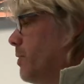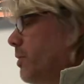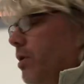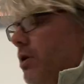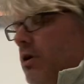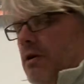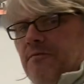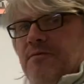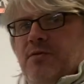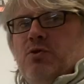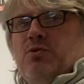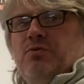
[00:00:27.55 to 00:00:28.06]
there
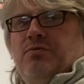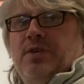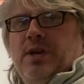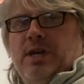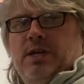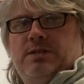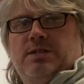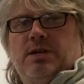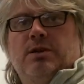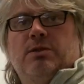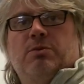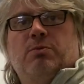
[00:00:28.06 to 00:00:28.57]
are a few
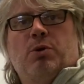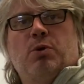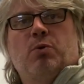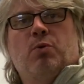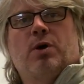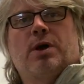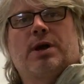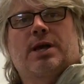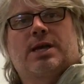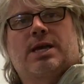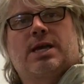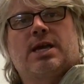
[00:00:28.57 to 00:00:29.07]
things here that we
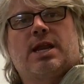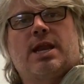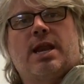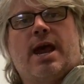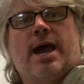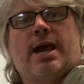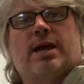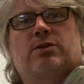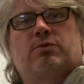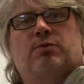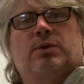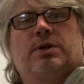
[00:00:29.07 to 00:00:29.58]
want to
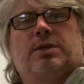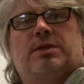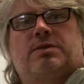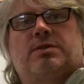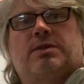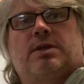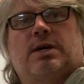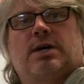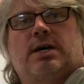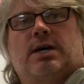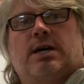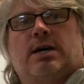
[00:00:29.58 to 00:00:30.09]
connect
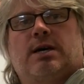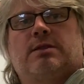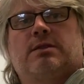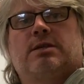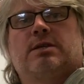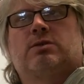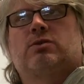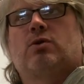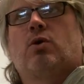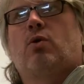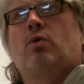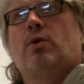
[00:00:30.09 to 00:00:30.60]
with uh,
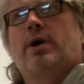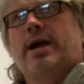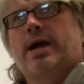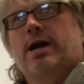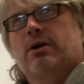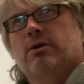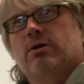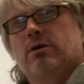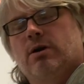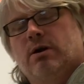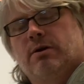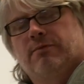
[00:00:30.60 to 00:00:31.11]
this whole
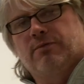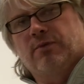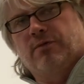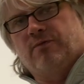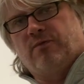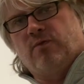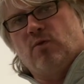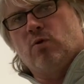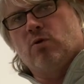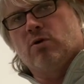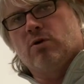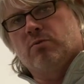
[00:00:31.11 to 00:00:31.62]
era of
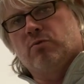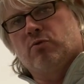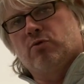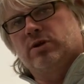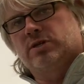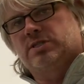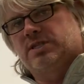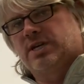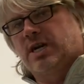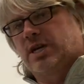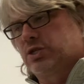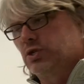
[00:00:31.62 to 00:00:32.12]
reform
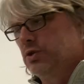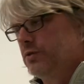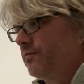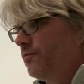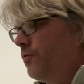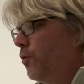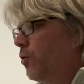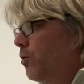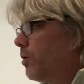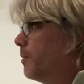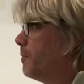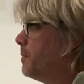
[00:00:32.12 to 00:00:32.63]
with Section
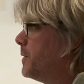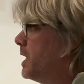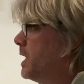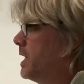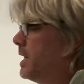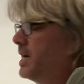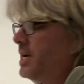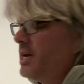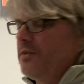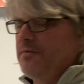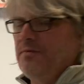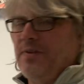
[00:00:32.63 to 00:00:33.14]
4.
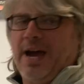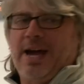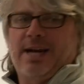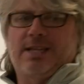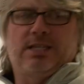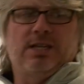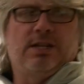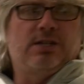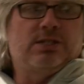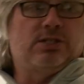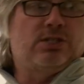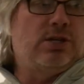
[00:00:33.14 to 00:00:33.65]
In fact,
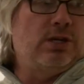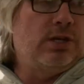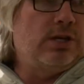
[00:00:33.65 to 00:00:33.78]
as,